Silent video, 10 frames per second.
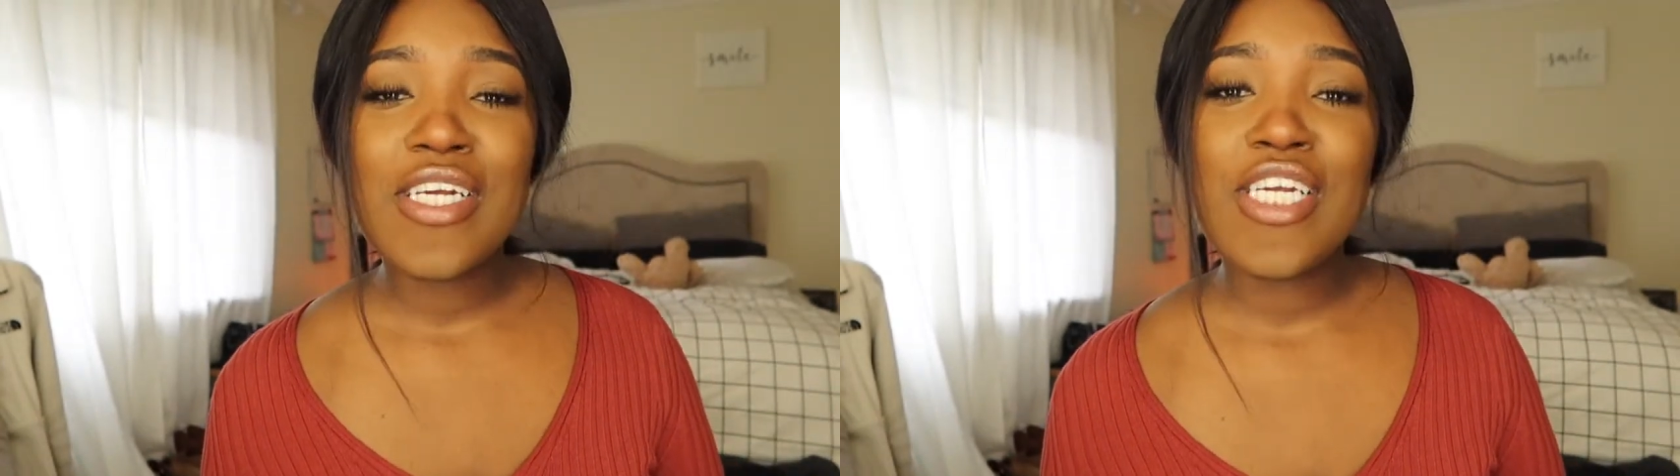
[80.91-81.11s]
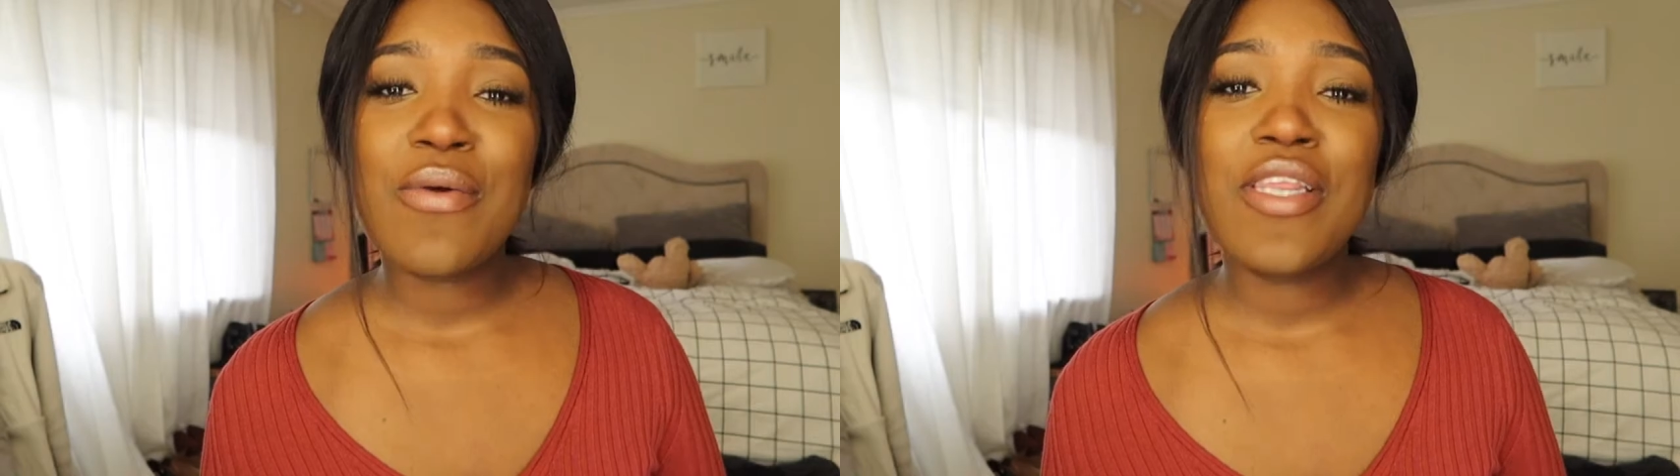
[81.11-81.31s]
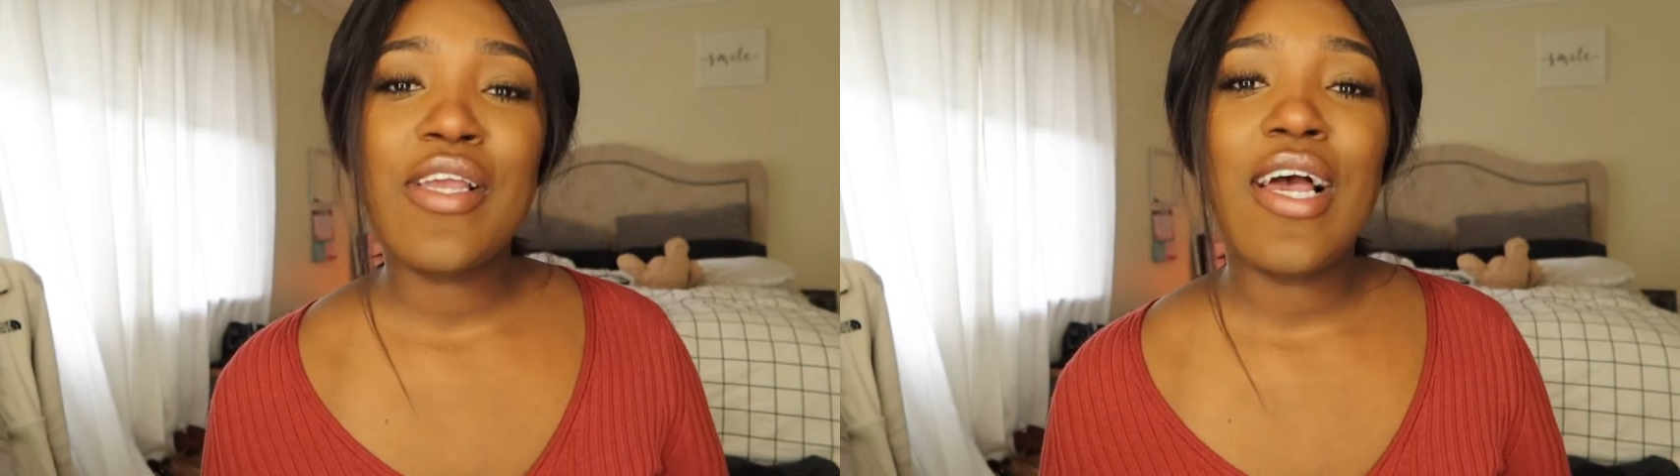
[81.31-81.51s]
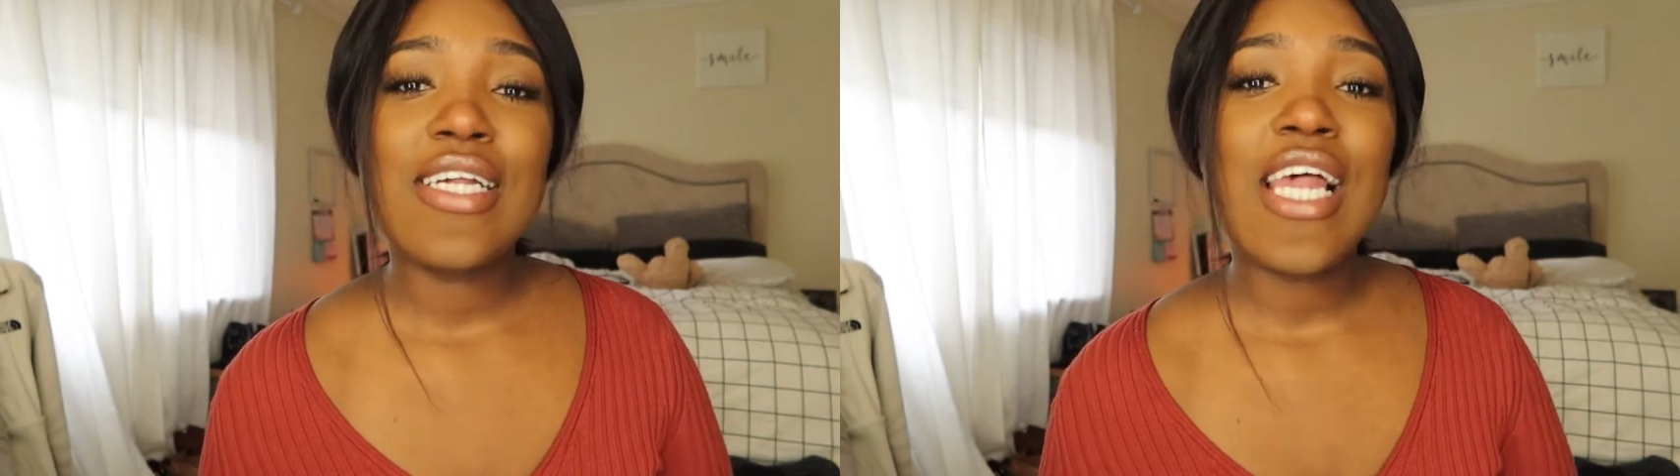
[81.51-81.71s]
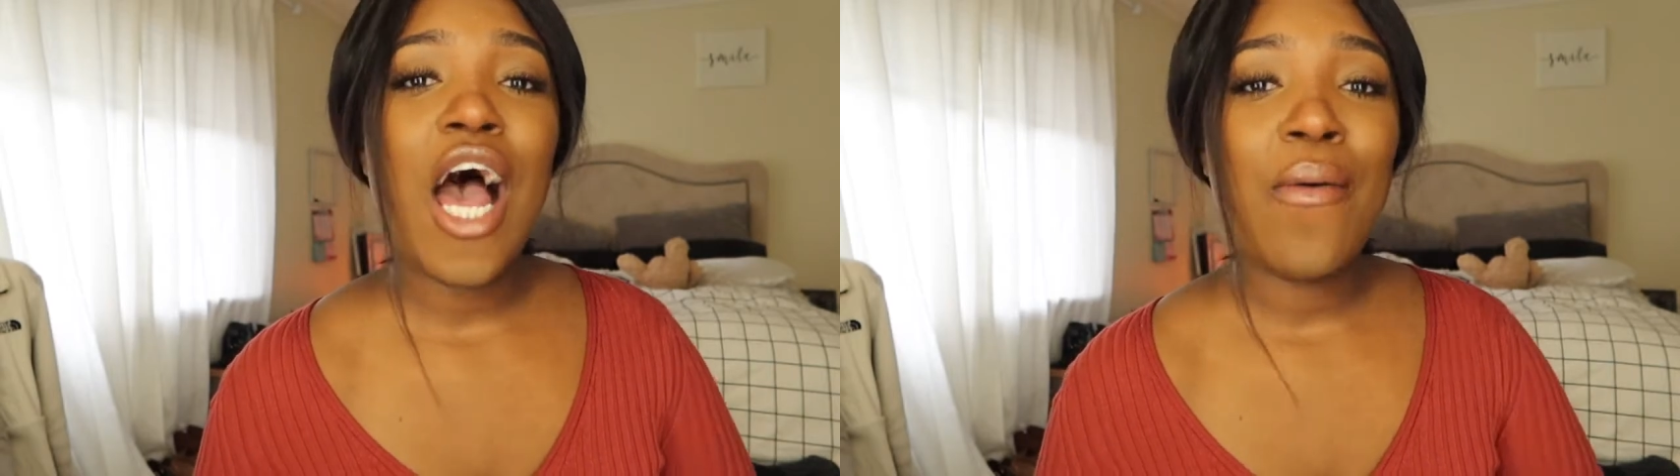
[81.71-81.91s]
share with you guys
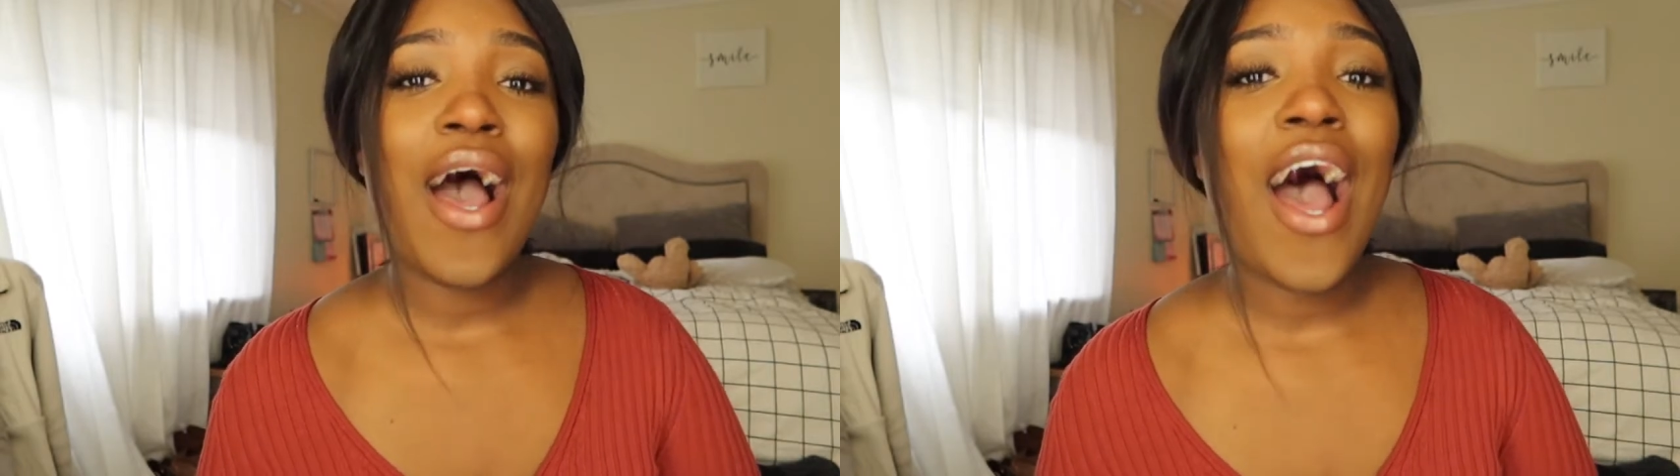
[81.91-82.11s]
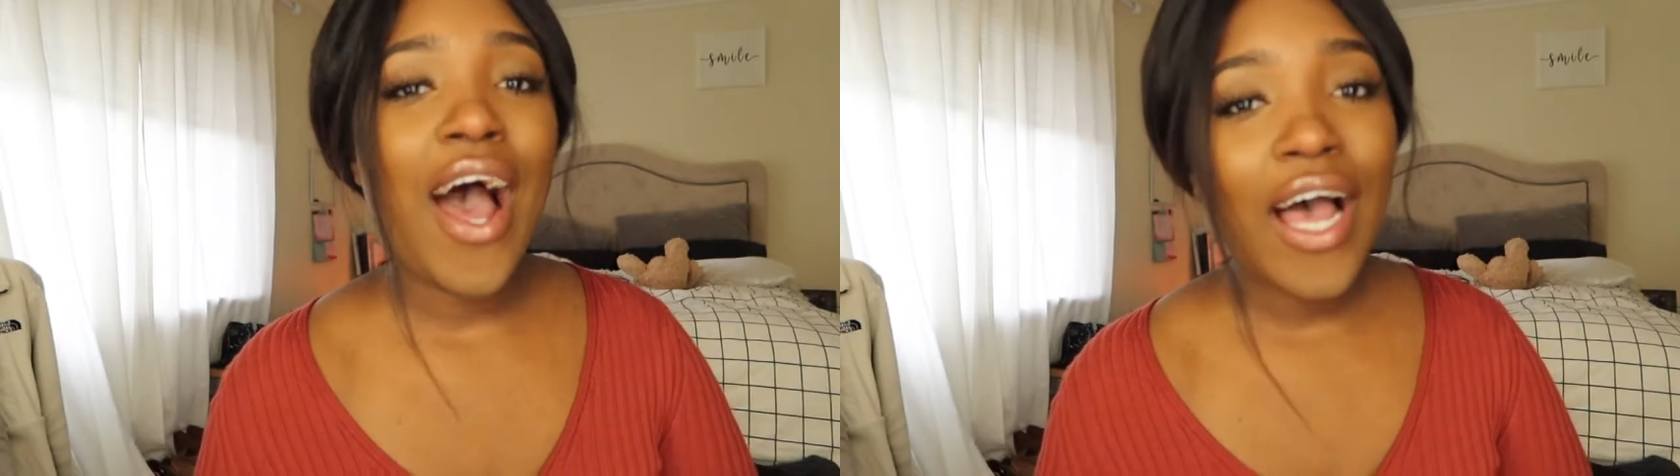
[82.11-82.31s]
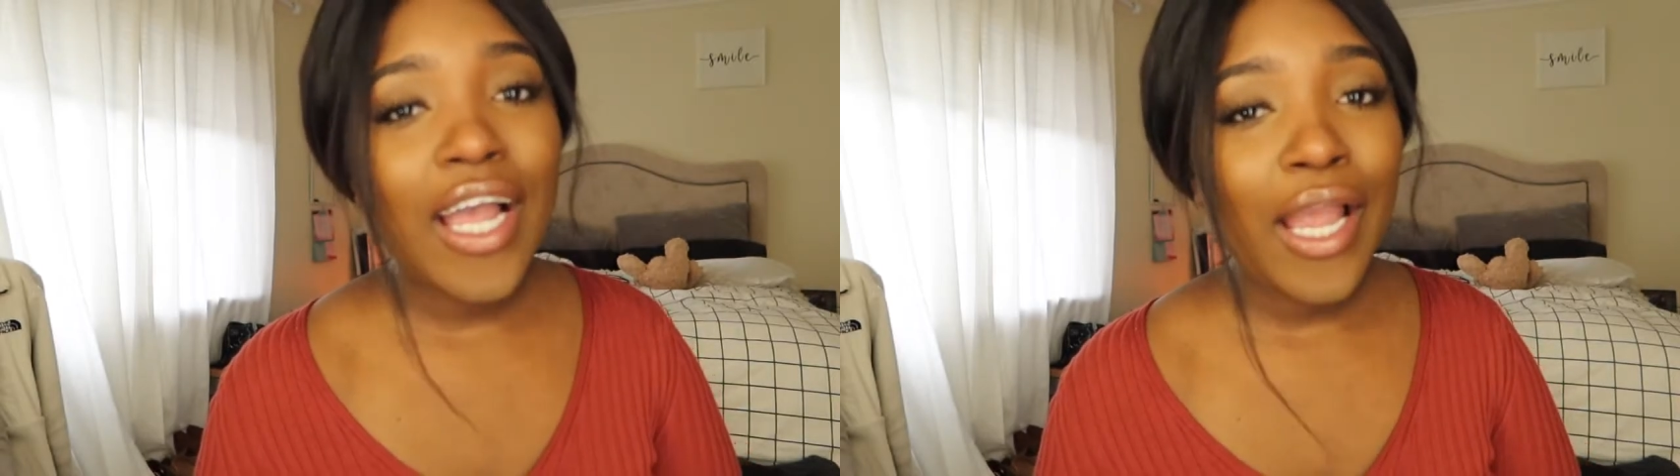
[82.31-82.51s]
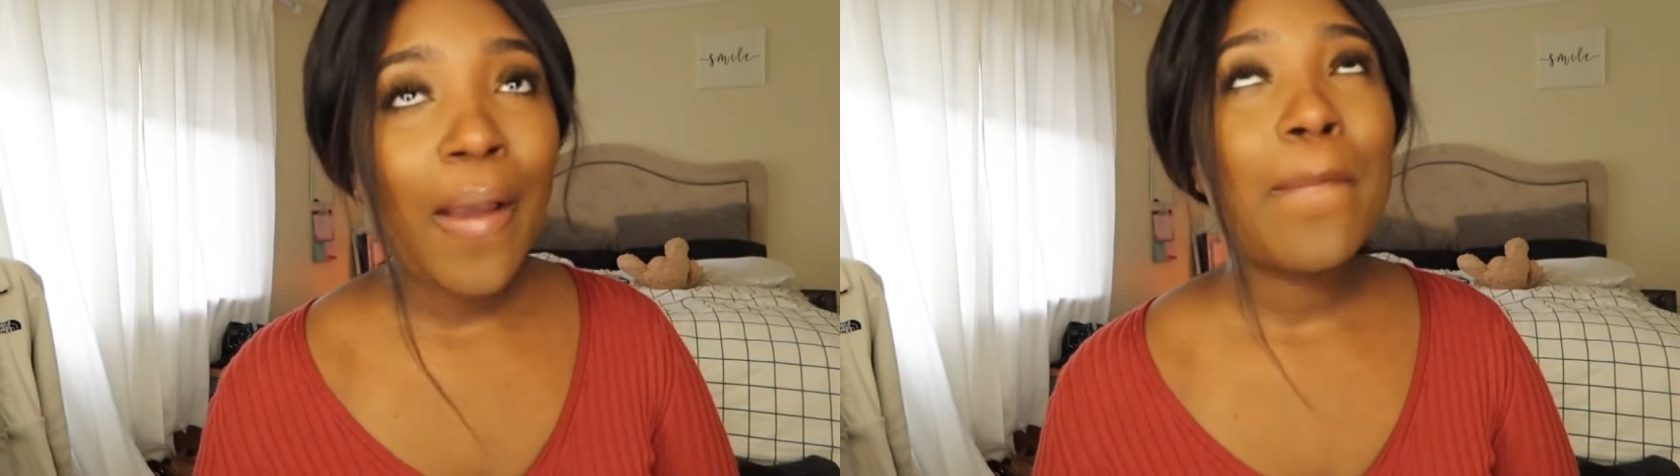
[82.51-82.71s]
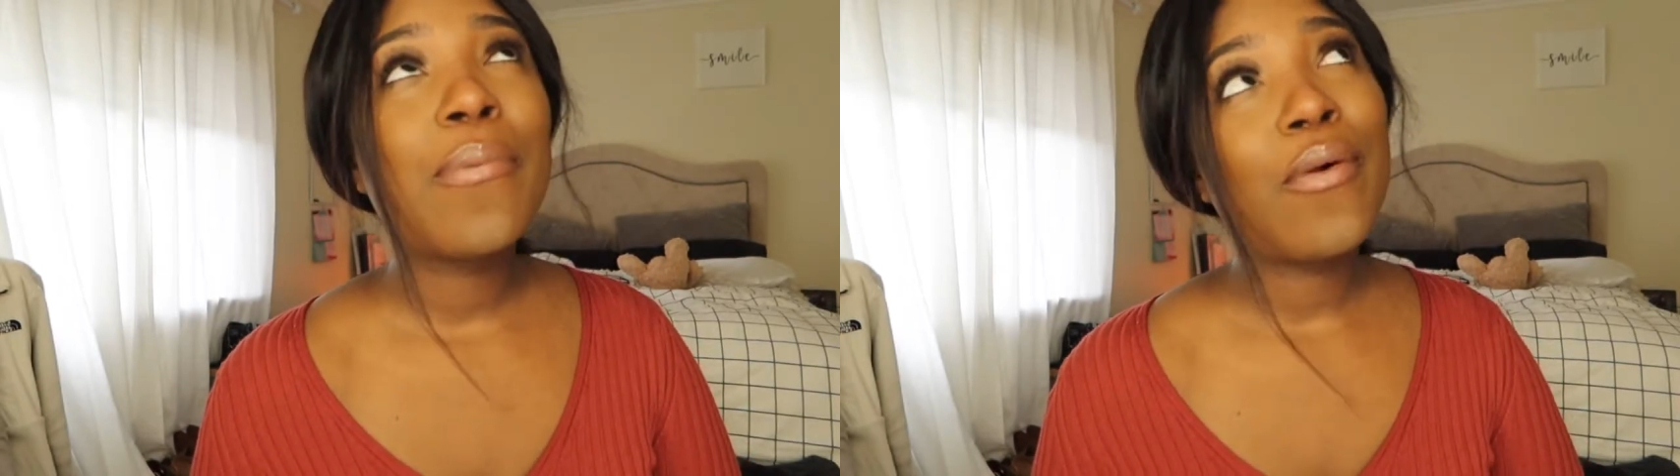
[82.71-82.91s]
how I
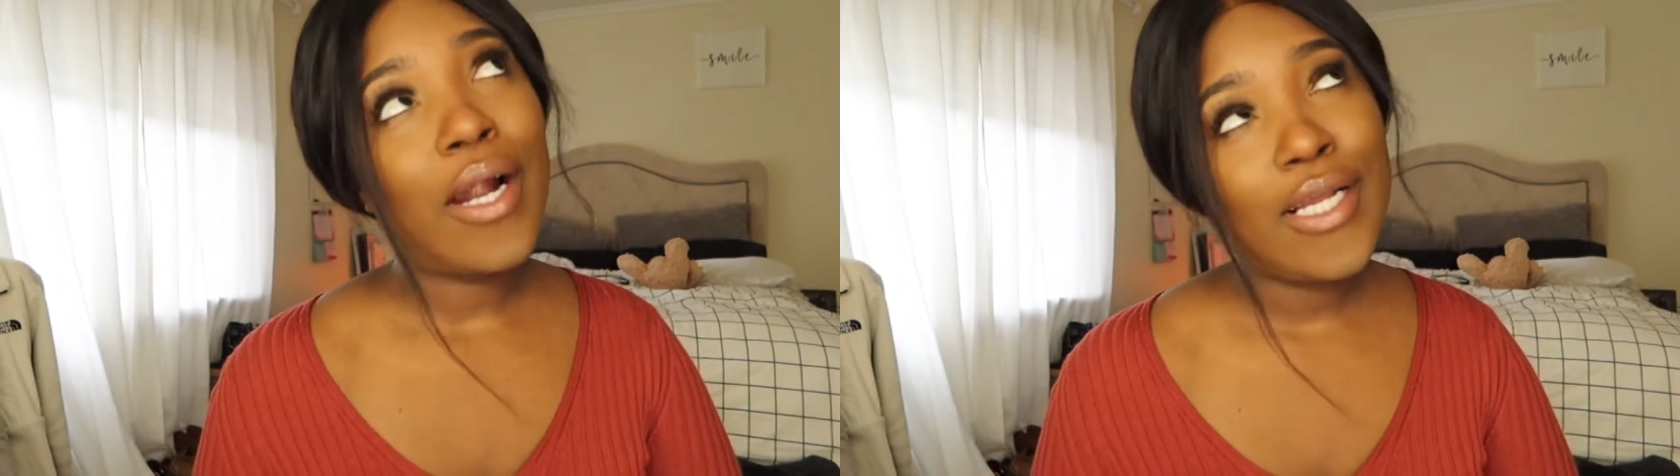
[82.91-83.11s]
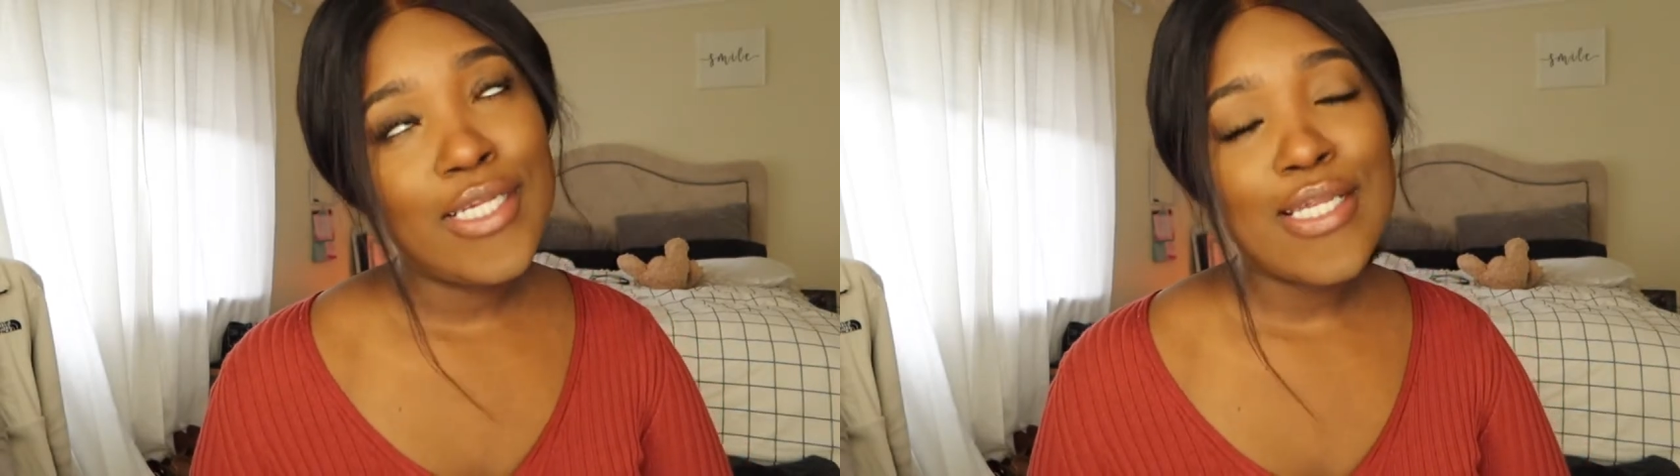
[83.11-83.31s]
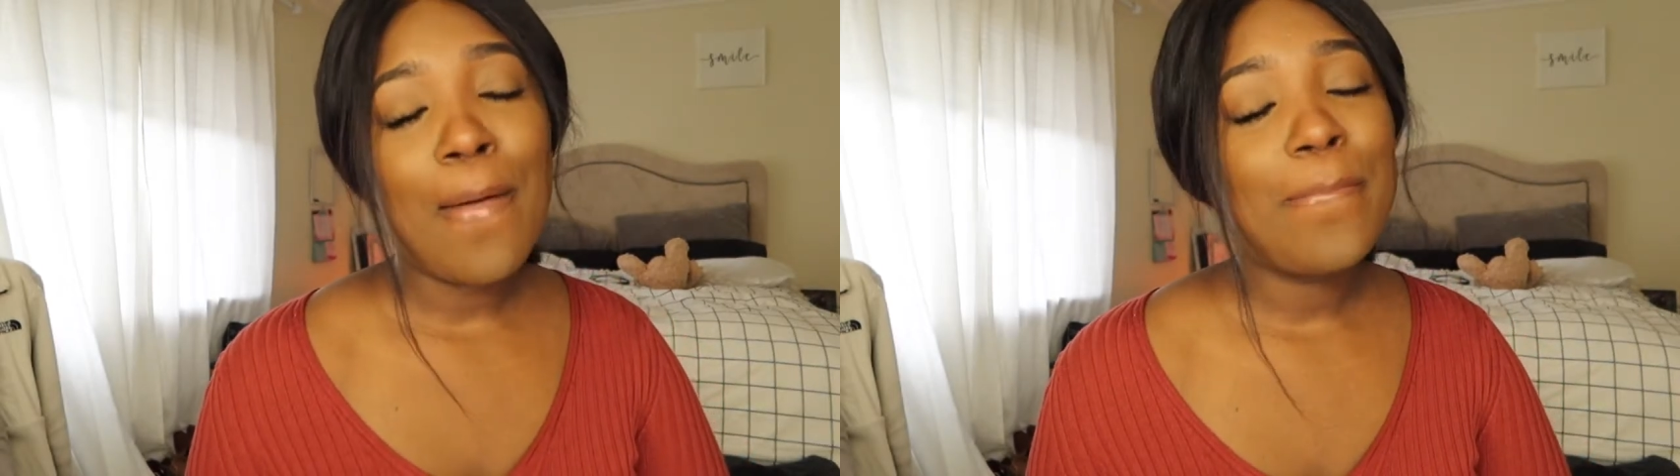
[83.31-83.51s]
price